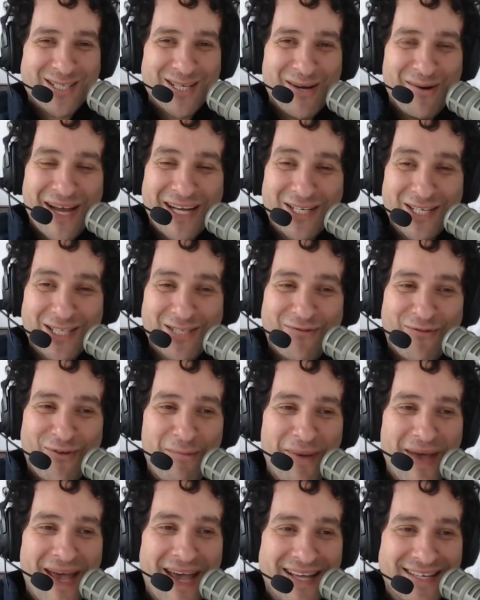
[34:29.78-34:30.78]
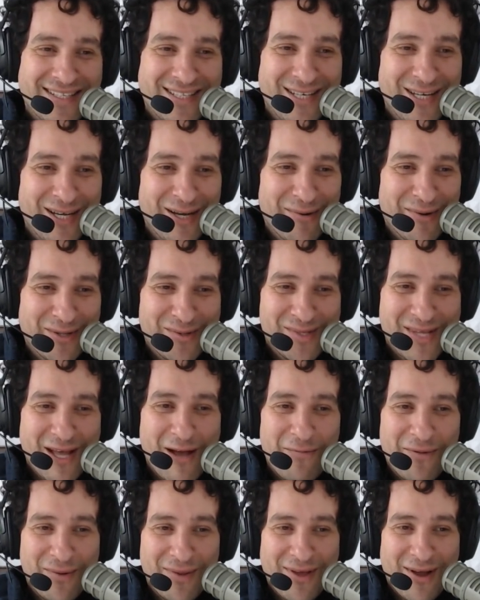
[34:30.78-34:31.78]
also, we had just freebased too, which was
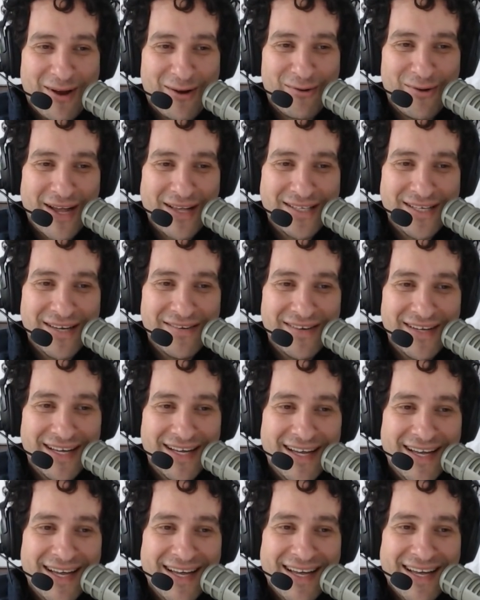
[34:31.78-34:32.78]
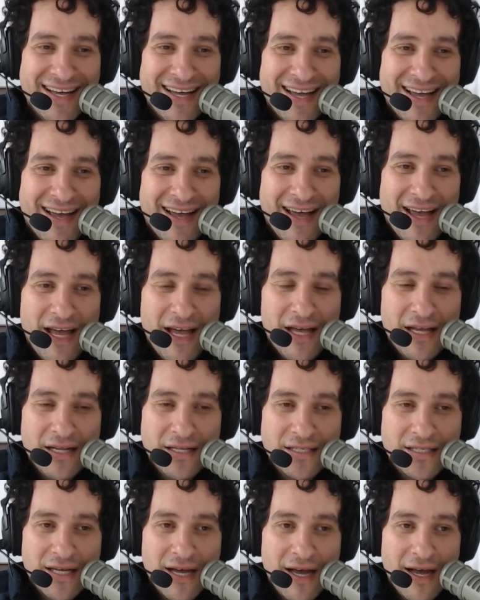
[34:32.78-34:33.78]
helping with our creativity.
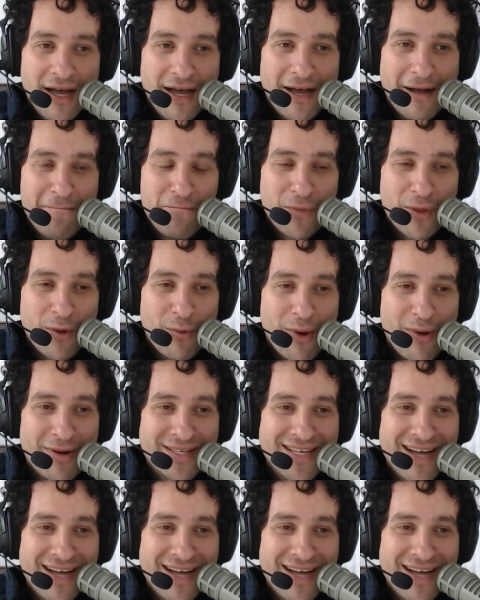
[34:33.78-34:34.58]
And we